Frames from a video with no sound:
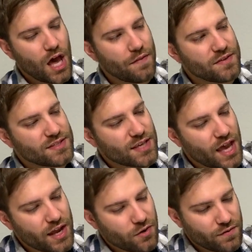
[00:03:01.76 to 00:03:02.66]
On the
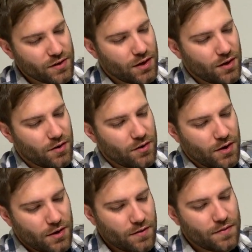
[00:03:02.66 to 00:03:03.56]
side over here,
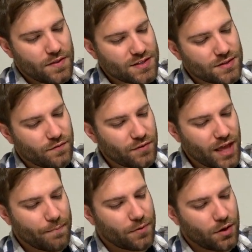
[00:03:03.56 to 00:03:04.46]
this
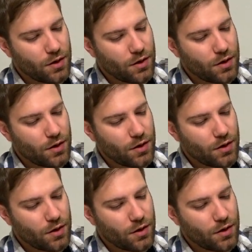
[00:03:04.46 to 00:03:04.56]
flap